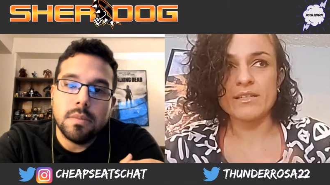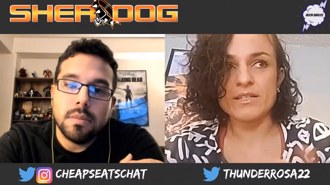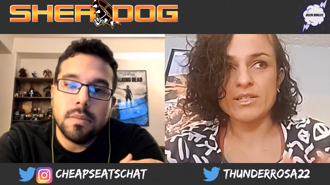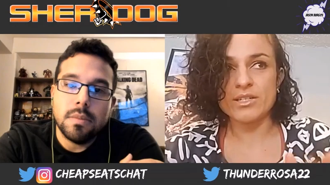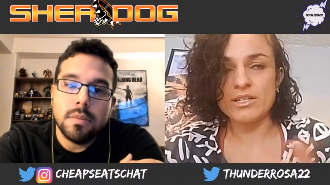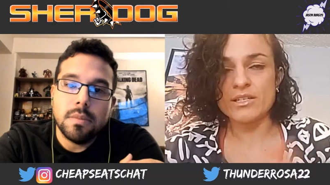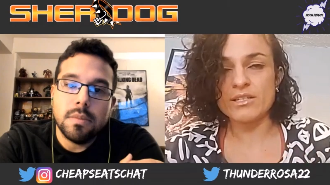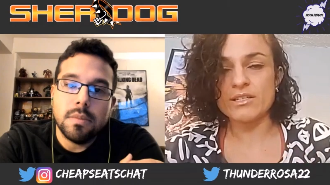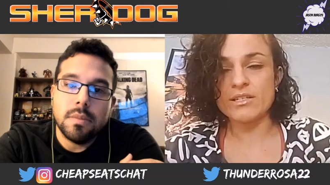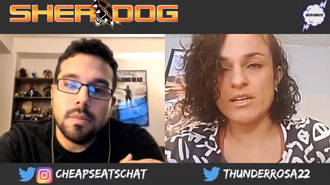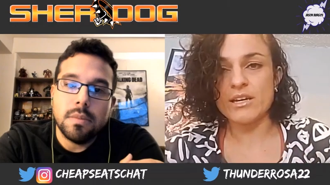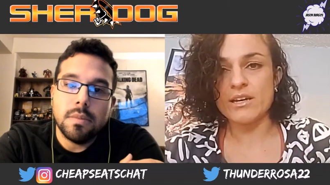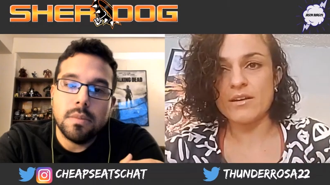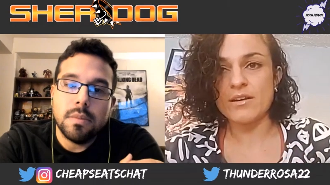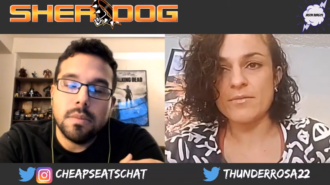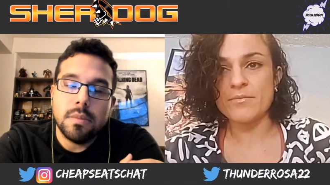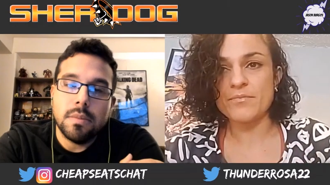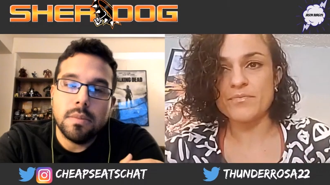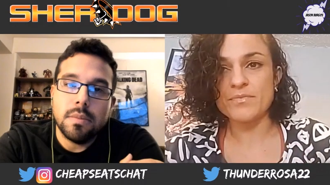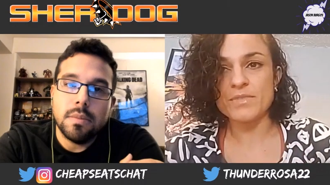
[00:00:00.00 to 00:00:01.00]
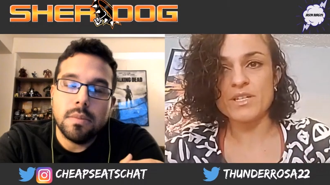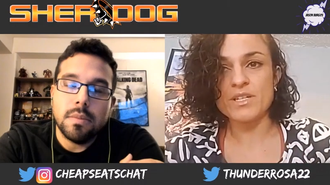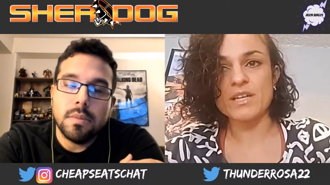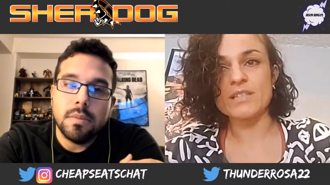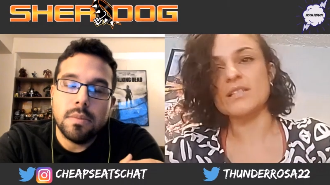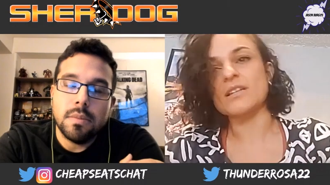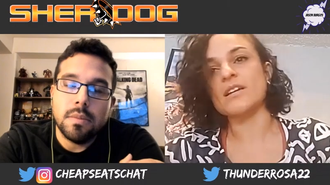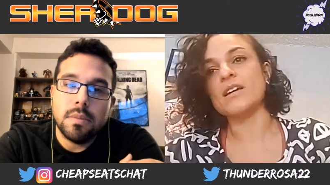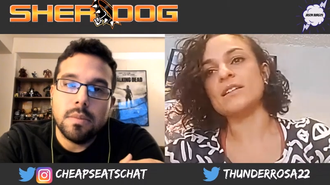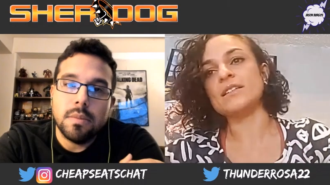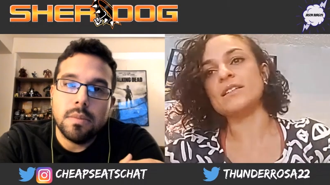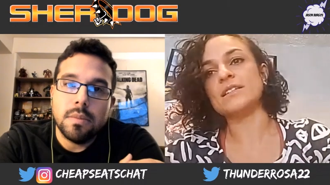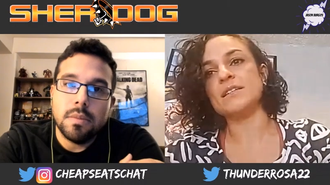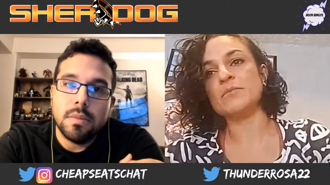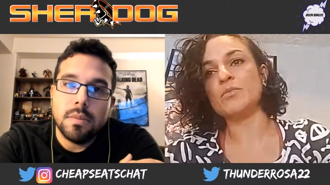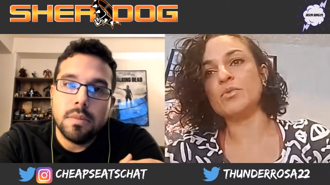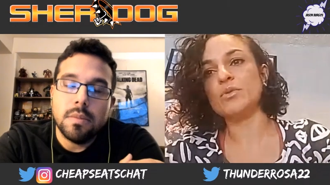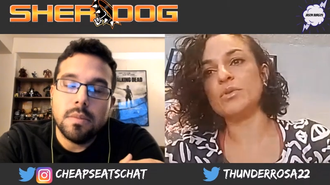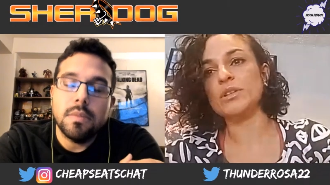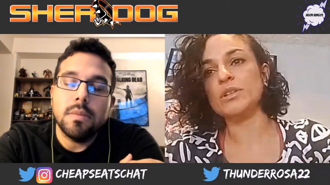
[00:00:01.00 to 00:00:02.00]
Speaker 1: she's um, she has a Team
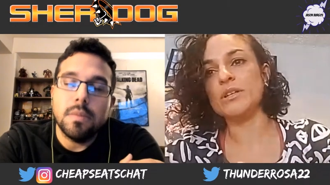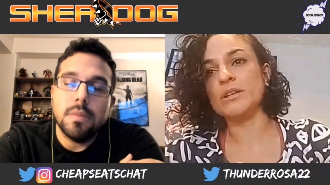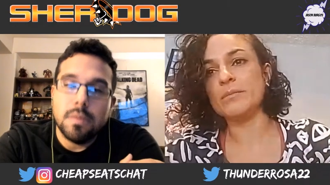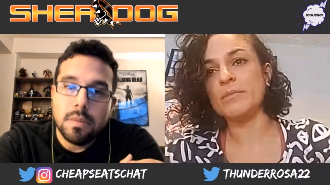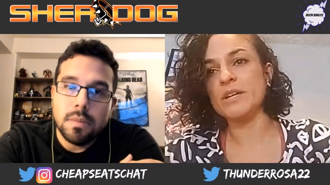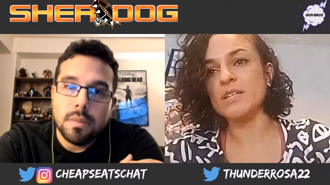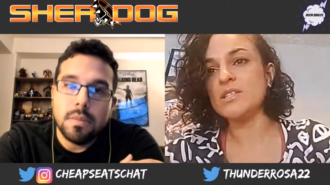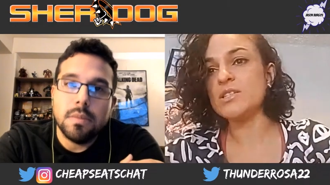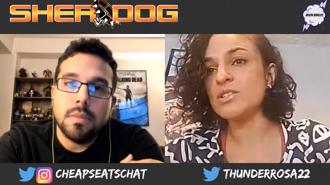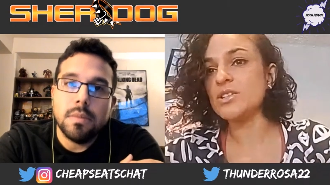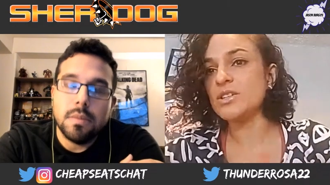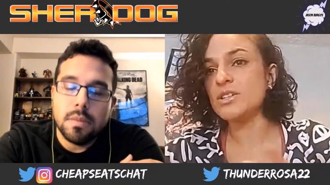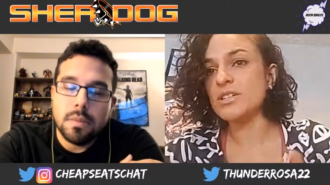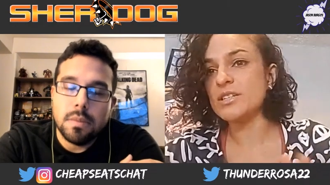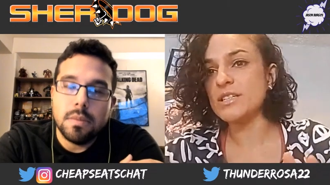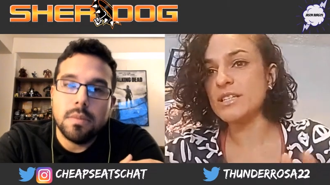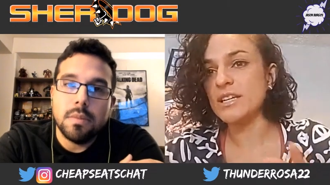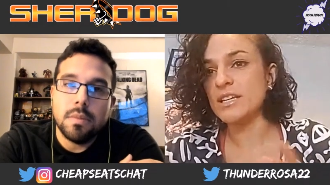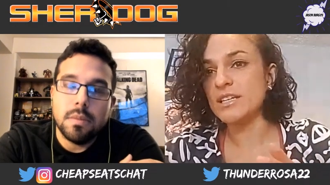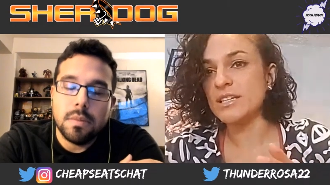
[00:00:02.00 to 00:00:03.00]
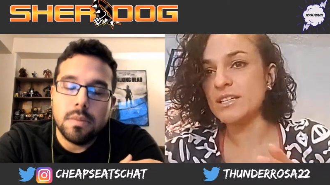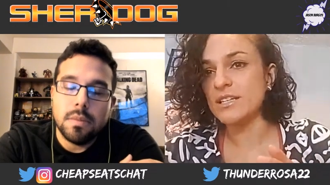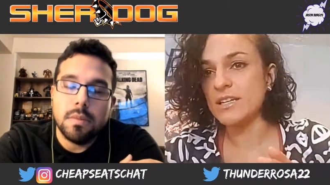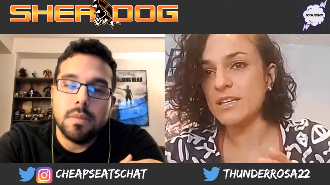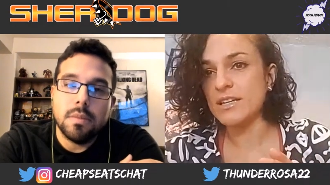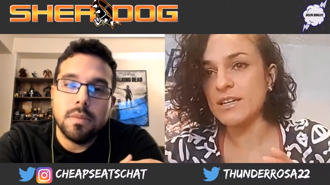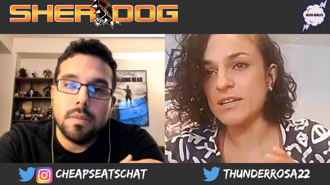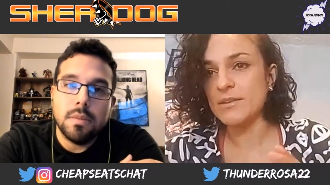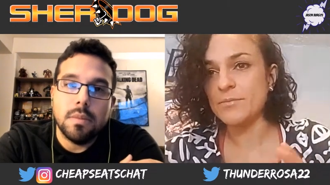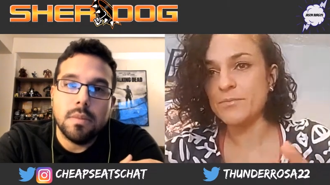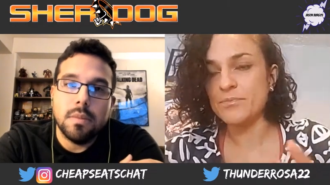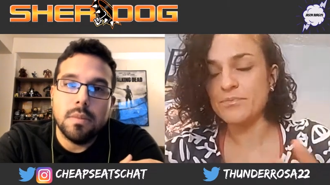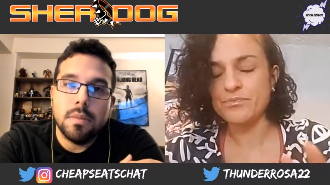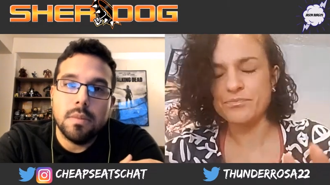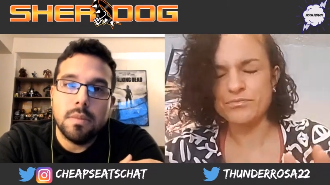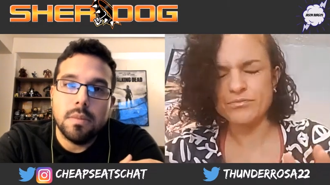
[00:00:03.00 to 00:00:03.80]
Bully Busters in um,